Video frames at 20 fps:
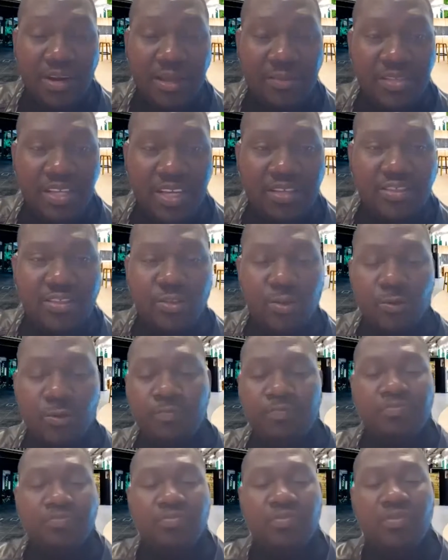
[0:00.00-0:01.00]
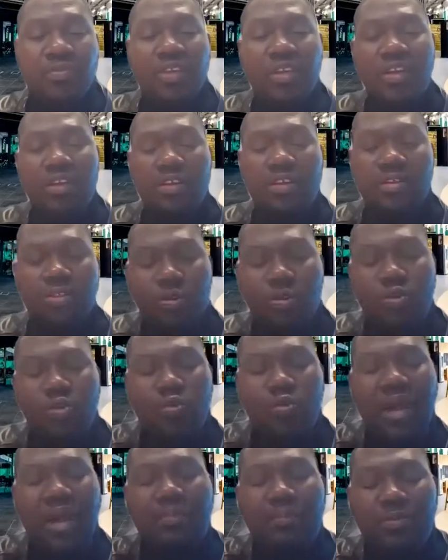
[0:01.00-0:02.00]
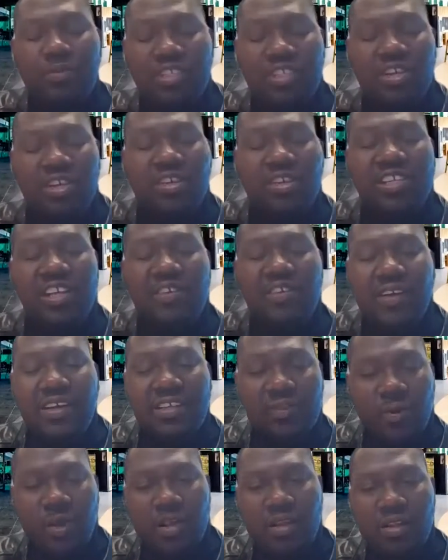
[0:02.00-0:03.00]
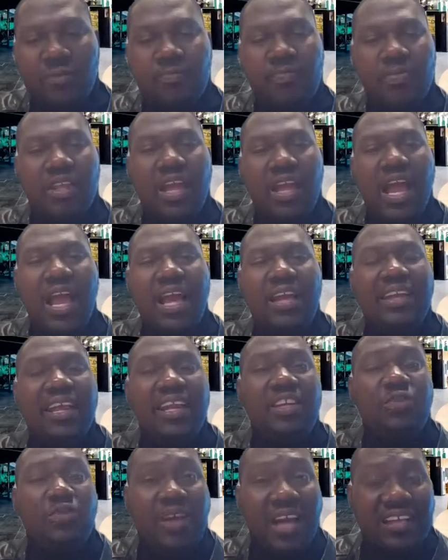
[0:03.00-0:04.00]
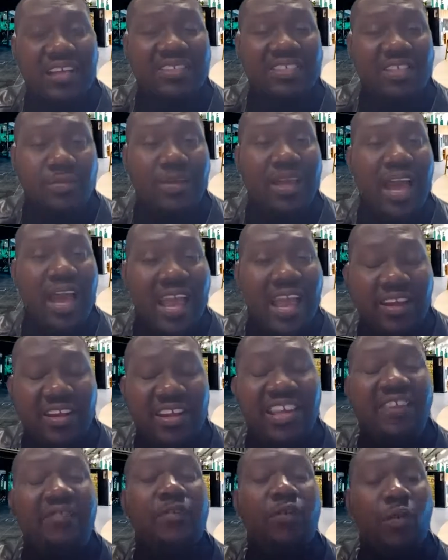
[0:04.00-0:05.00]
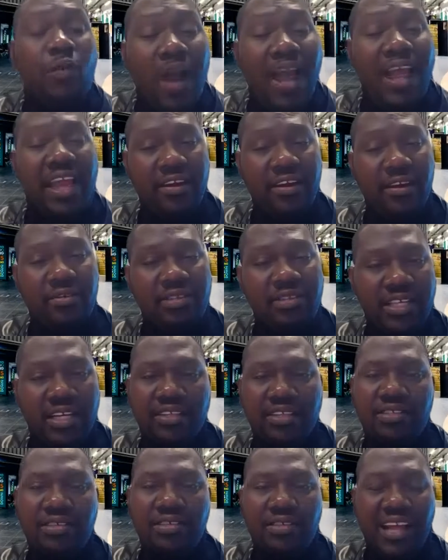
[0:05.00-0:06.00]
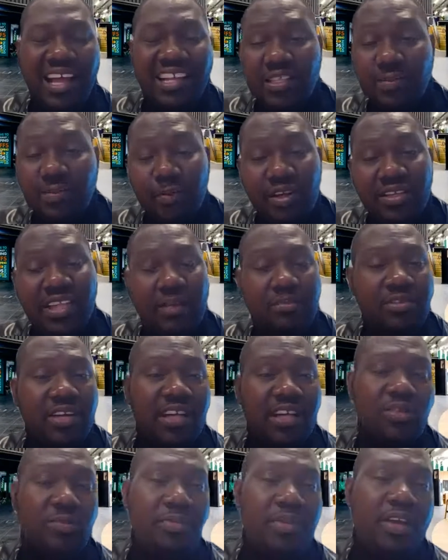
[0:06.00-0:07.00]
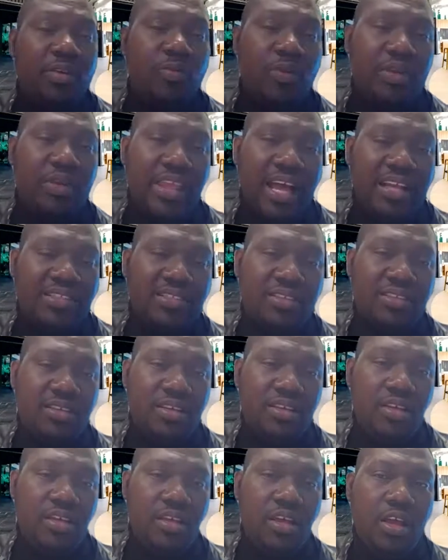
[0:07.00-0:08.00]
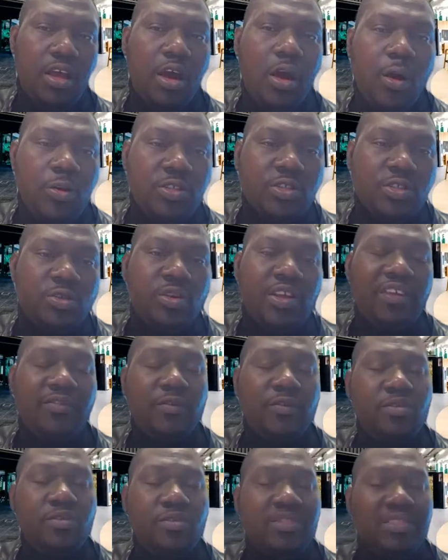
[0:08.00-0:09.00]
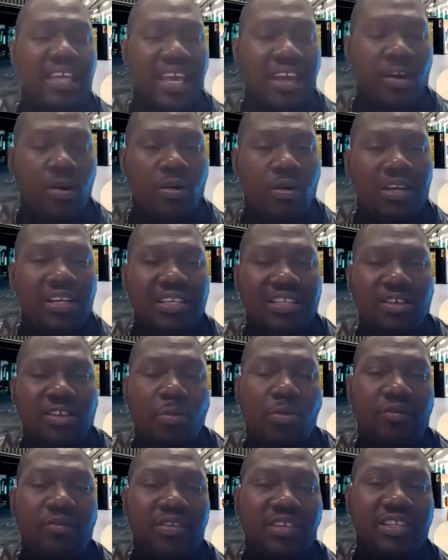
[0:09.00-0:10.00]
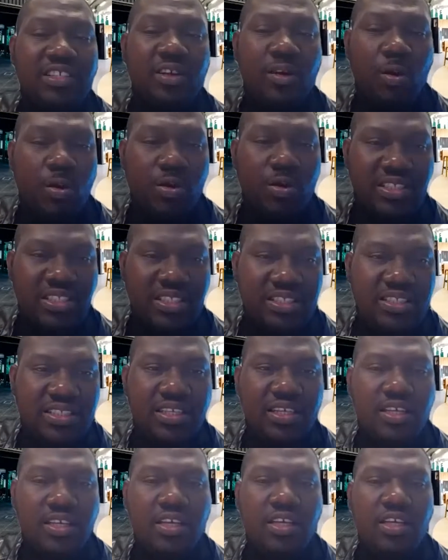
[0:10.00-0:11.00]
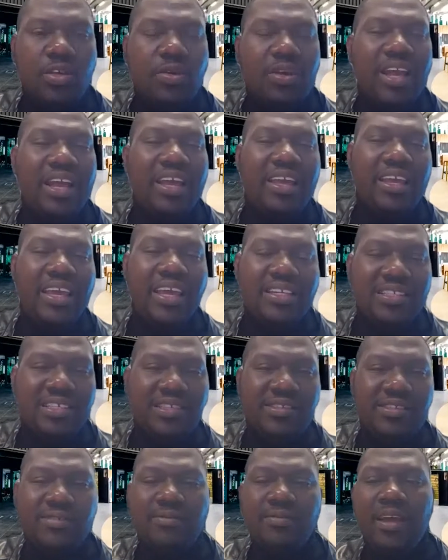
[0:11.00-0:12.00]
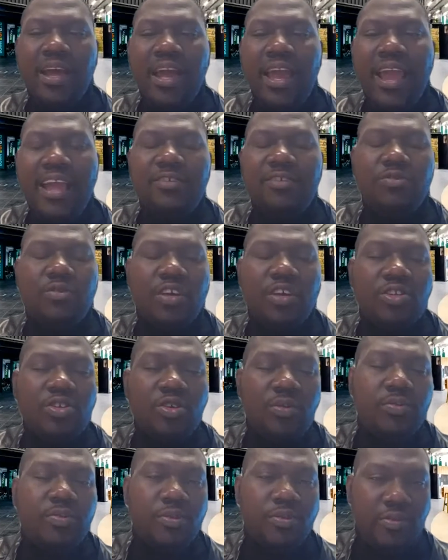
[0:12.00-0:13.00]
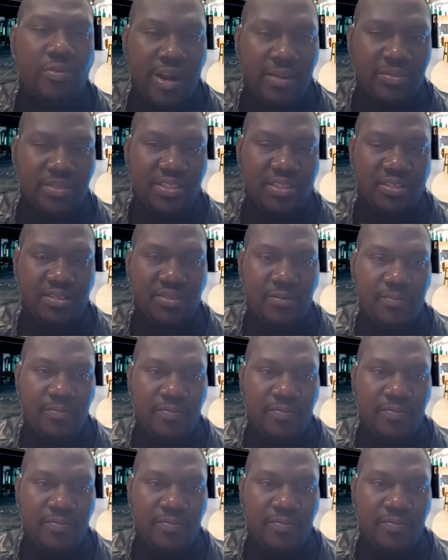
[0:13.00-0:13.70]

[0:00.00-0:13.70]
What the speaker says: I'm saying? So you can position yourself as well, and then you can still be hired if you are headhunted. That's the point I'm trying to make with that. Also, if you take on some of these courses, you can get into education programs.